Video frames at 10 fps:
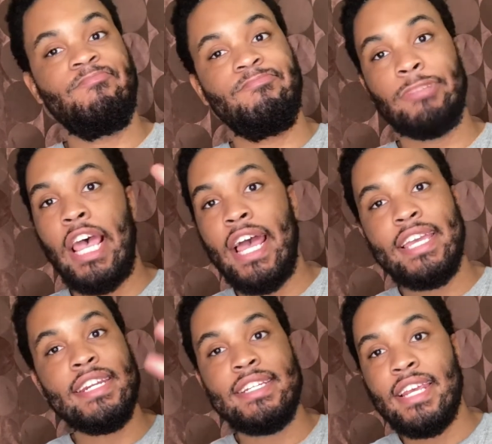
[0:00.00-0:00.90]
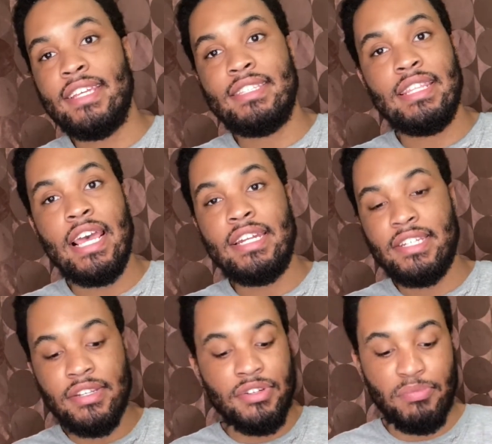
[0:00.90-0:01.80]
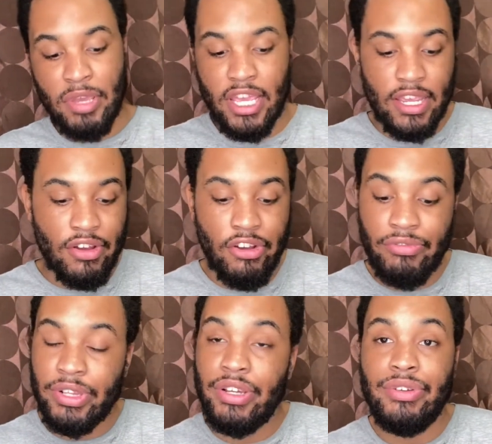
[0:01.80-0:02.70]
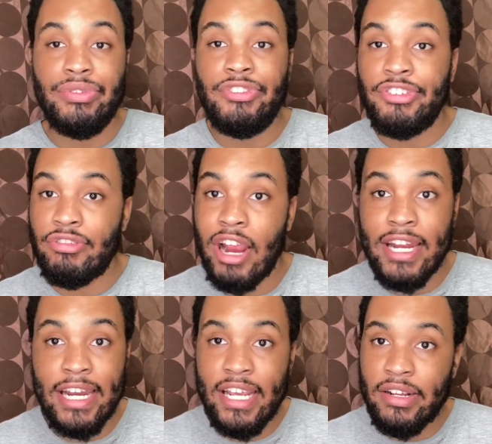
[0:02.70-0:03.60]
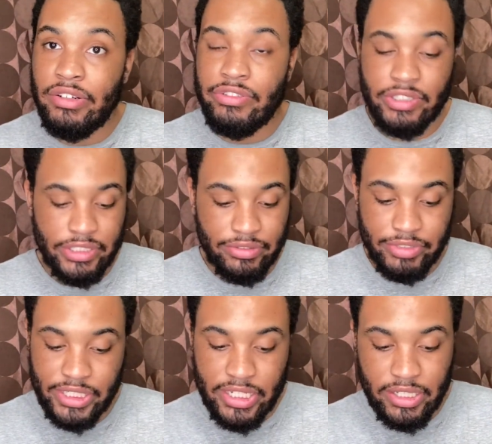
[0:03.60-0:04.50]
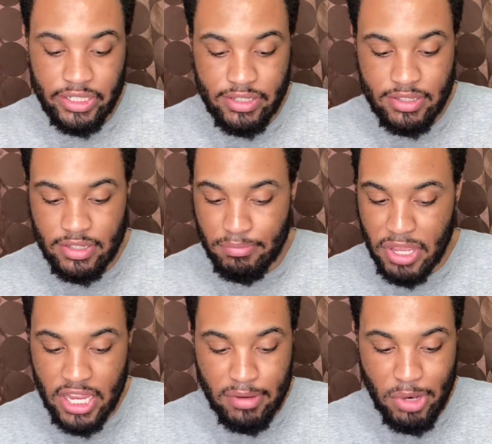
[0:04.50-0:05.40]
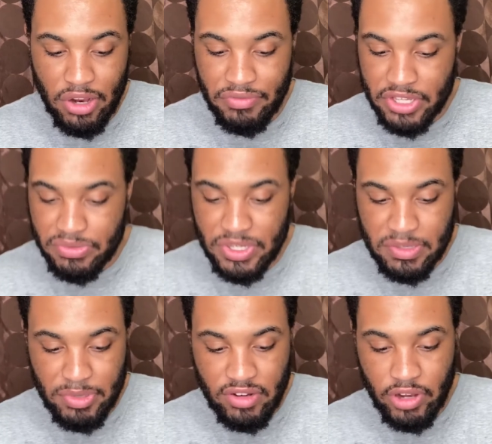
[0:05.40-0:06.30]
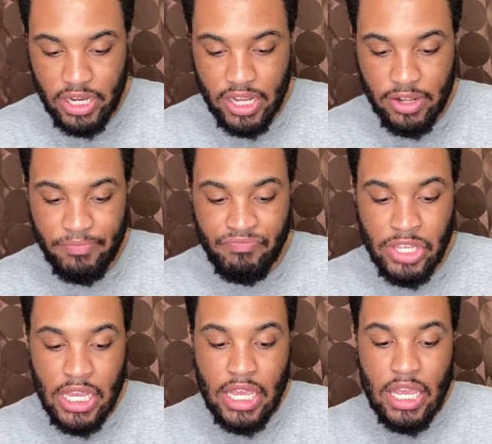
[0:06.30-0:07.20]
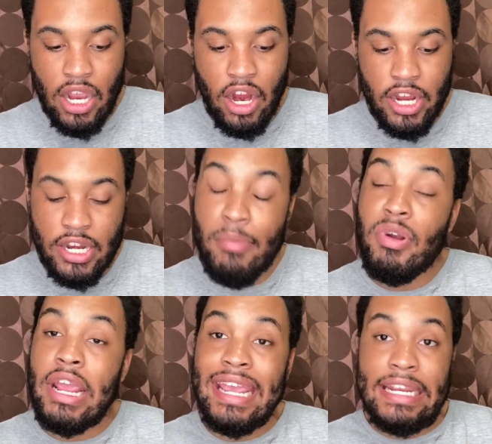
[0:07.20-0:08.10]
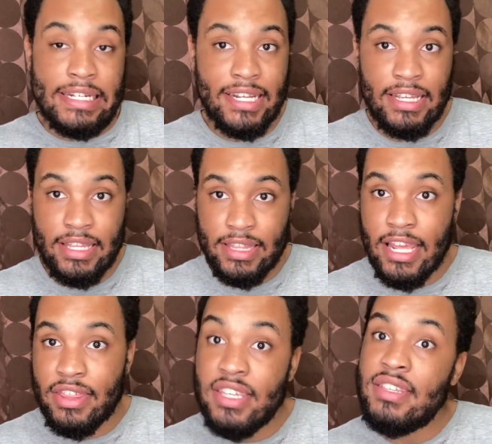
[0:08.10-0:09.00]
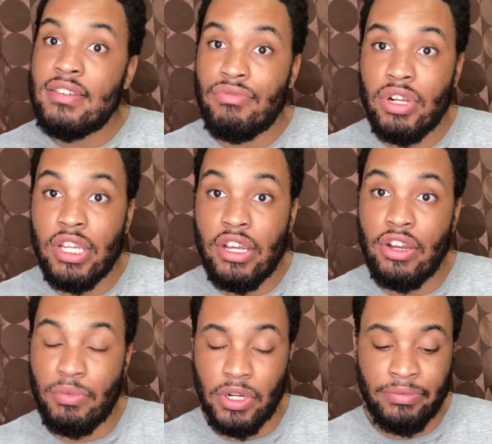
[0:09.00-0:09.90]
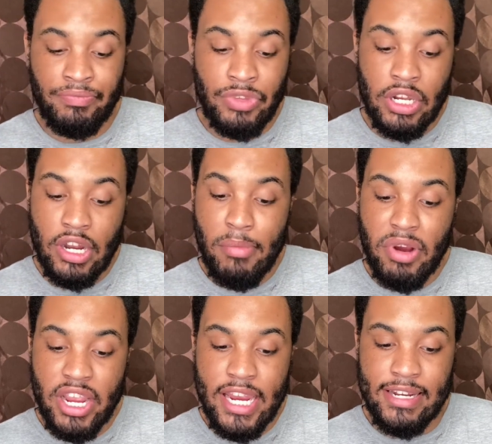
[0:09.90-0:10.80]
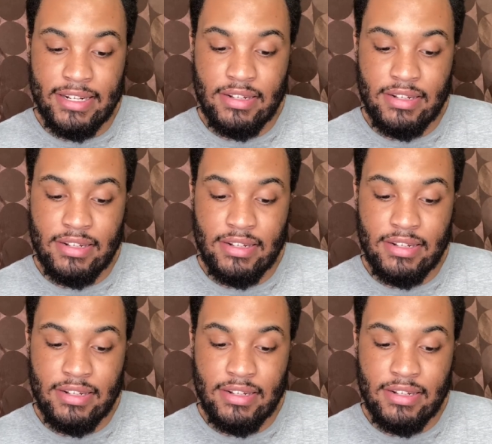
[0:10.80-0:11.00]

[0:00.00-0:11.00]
I can attest to that too. Paying off loans right now is ridiculous. I'm paying them off as we speak right now. All right, number 8. Now, this is a really good one. Number 8.